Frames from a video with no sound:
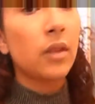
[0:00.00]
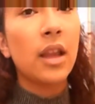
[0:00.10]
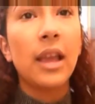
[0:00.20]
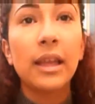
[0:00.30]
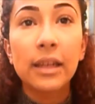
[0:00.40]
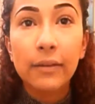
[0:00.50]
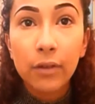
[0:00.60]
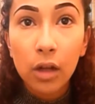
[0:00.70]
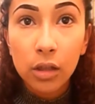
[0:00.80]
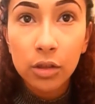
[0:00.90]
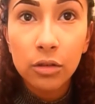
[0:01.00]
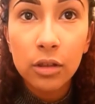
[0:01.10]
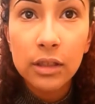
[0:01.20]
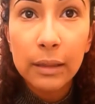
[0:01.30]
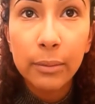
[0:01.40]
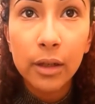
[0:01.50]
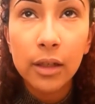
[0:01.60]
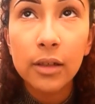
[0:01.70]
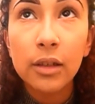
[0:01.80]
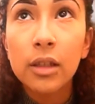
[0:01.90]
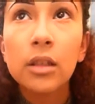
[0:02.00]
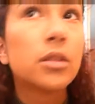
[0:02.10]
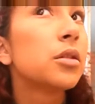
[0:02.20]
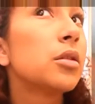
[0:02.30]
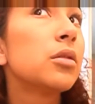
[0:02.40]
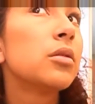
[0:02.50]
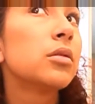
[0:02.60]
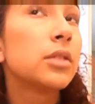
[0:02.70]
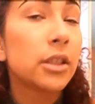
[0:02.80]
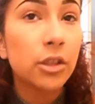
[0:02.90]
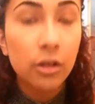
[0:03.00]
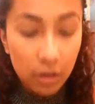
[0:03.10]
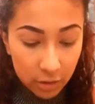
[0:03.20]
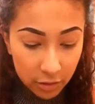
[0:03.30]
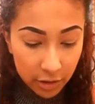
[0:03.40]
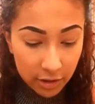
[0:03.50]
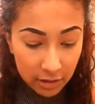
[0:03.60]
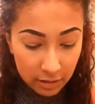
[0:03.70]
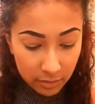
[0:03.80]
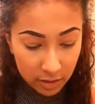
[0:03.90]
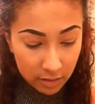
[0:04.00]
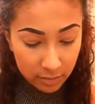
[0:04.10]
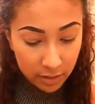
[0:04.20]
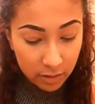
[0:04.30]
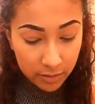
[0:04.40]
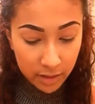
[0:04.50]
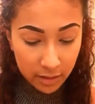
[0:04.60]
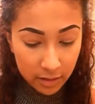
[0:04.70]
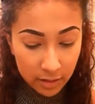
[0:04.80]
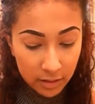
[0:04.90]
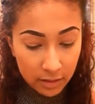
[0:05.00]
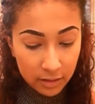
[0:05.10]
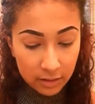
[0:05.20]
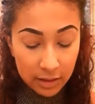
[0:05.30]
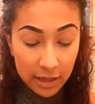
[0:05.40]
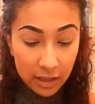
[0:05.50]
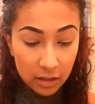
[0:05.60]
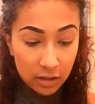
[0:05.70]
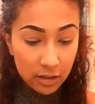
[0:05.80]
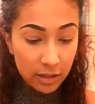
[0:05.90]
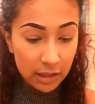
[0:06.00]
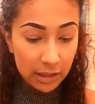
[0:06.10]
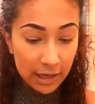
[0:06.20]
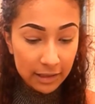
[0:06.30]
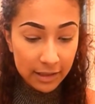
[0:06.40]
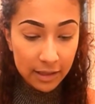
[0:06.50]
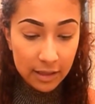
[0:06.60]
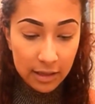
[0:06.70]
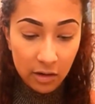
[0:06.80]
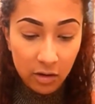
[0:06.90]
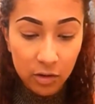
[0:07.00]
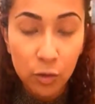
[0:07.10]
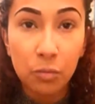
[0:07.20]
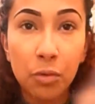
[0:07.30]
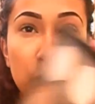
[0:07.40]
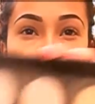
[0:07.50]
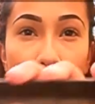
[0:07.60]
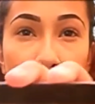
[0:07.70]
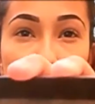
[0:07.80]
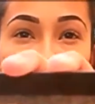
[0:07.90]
And I forgot to do this step, but to set your contours, I'm going to be taking the NYX Highlight and Contour Pro palette,